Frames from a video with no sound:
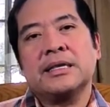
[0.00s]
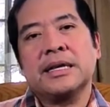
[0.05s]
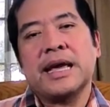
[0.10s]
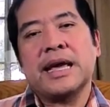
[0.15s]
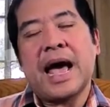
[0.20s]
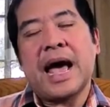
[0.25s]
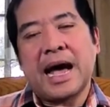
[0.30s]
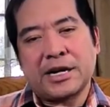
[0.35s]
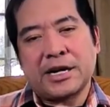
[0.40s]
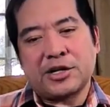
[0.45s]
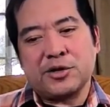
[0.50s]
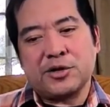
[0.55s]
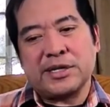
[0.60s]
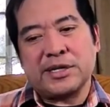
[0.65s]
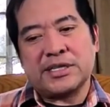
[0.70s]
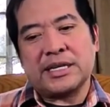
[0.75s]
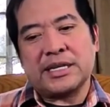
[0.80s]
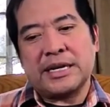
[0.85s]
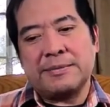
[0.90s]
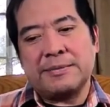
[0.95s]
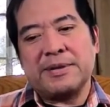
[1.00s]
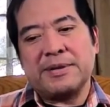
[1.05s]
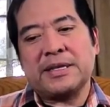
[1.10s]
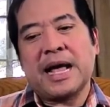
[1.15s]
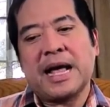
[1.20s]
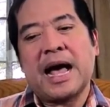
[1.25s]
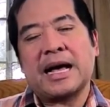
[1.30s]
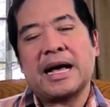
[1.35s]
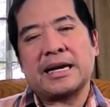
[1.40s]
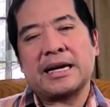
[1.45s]
actress Ibn
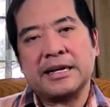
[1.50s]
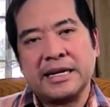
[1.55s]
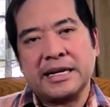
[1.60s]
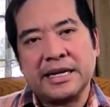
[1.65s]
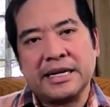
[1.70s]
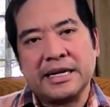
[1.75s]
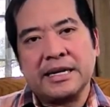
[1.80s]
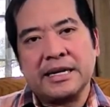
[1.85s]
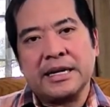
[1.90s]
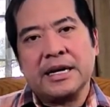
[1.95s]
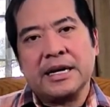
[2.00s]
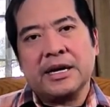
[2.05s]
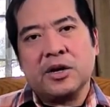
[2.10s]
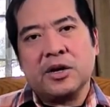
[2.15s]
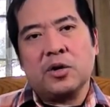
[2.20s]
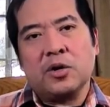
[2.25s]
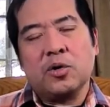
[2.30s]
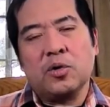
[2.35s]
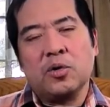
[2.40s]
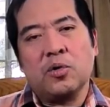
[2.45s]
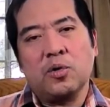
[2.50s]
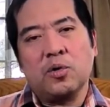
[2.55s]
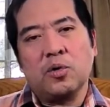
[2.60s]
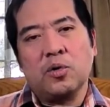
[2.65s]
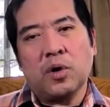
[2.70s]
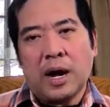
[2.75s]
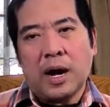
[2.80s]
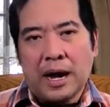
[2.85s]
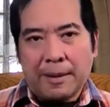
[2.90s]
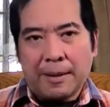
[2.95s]
Akali,
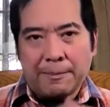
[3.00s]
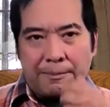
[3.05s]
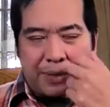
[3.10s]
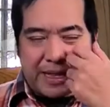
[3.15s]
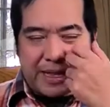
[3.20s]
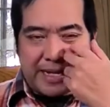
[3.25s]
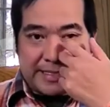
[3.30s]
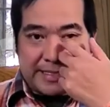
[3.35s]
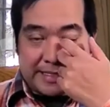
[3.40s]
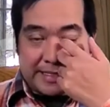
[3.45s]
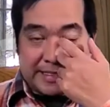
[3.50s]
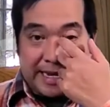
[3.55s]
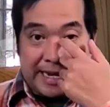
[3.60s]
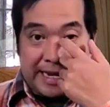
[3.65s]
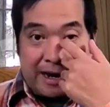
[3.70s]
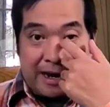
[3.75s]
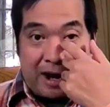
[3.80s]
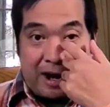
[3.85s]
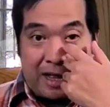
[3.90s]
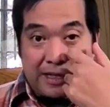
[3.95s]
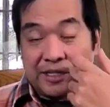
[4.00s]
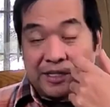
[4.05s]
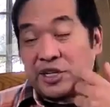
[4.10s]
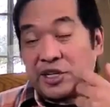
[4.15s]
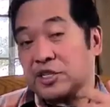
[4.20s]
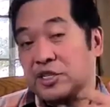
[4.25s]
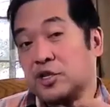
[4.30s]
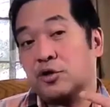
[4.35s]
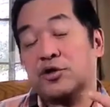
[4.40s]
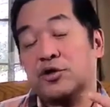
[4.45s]
who plays the
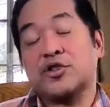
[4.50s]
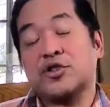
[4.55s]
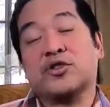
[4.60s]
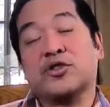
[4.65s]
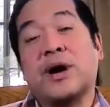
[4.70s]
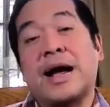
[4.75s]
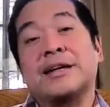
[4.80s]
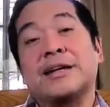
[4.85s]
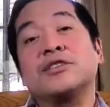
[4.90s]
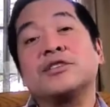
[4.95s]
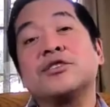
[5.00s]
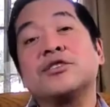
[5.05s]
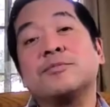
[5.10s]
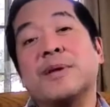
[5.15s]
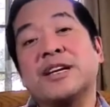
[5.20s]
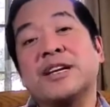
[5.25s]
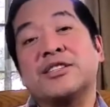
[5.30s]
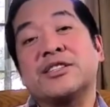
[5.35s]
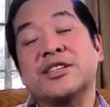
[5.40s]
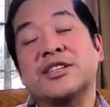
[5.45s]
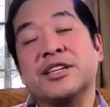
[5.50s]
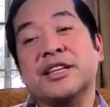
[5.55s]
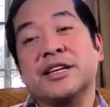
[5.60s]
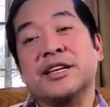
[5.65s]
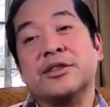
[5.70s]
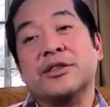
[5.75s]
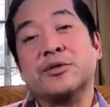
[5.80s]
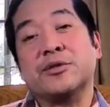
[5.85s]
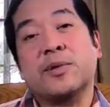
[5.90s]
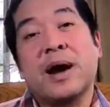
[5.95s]
psychologist, who's trying to
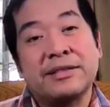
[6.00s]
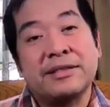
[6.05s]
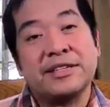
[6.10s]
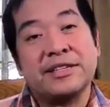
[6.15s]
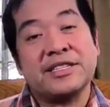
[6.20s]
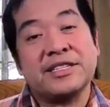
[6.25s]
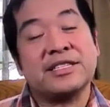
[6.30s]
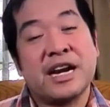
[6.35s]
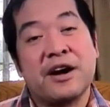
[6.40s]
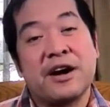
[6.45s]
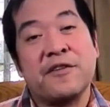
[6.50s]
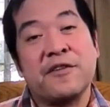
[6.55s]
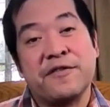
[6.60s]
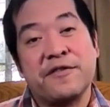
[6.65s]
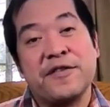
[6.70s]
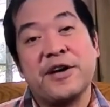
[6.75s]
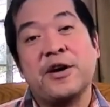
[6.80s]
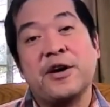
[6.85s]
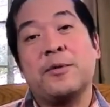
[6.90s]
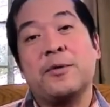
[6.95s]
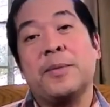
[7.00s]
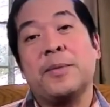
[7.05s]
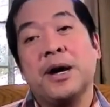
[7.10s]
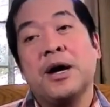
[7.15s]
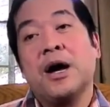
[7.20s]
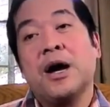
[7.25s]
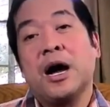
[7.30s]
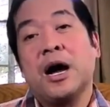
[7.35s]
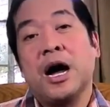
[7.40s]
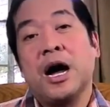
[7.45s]
basically throughout the entire film
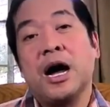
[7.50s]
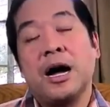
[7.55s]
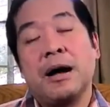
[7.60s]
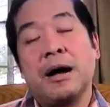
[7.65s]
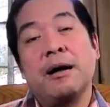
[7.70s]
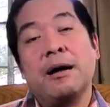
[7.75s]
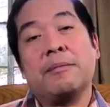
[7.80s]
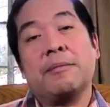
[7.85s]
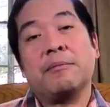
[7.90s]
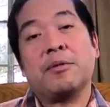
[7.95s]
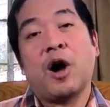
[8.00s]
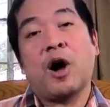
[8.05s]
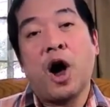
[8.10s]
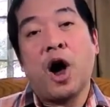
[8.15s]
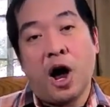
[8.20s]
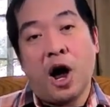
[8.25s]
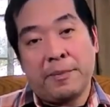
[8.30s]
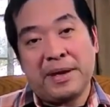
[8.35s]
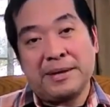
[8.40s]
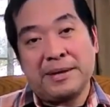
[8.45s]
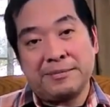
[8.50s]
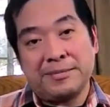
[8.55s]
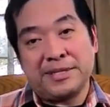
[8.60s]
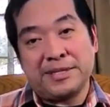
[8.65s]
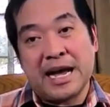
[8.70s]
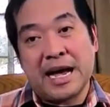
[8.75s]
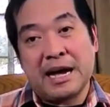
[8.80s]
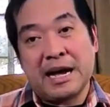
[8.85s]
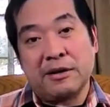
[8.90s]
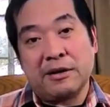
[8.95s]
calm him
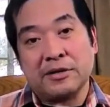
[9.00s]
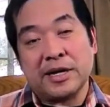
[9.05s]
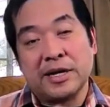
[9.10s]
down,